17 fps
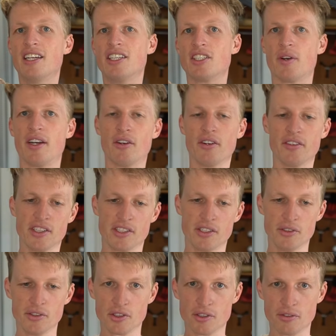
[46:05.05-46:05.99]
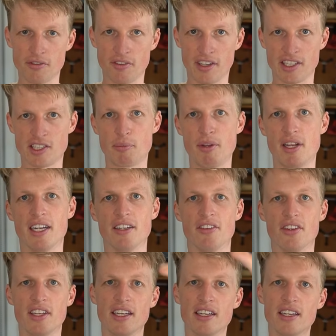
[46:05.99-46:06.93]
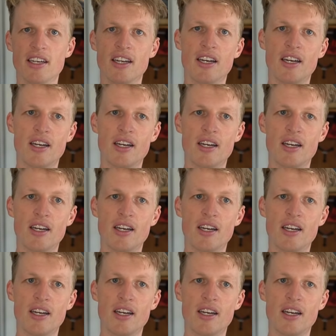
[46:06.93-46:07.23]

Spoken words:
So I got this little flex spline thing,